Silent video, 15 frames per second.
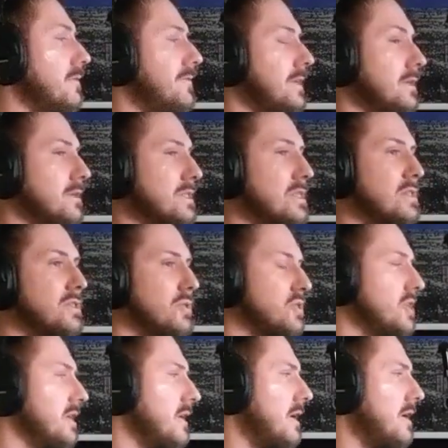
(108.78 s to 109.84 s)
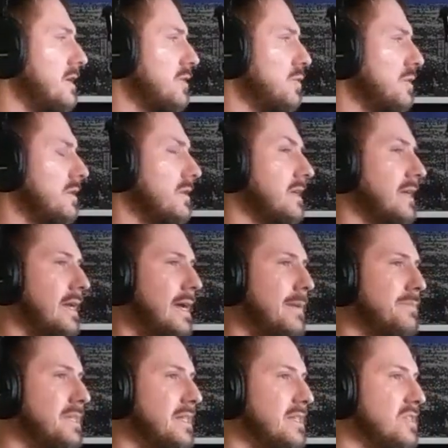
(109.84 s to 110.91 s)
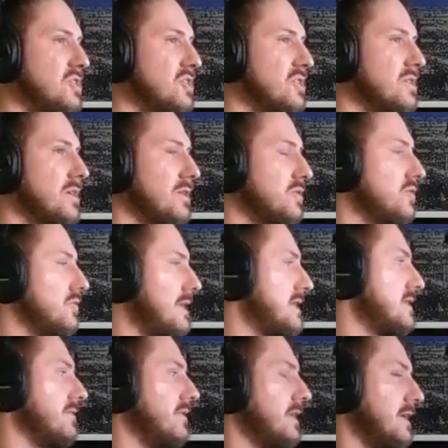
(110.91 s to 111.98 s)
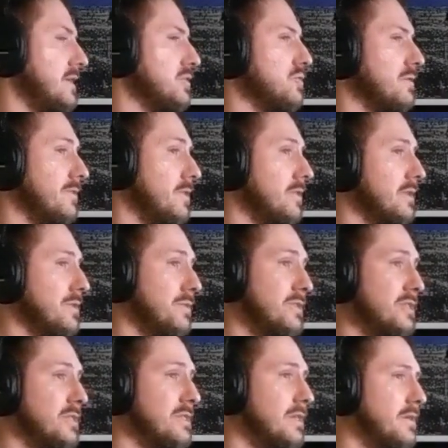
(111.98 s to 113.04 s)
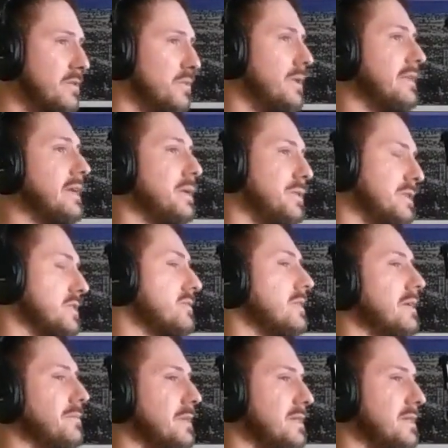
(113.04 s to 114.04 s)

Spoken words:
feels socially awkward, inept, and is just aggressively introverted, which is another way that I would describe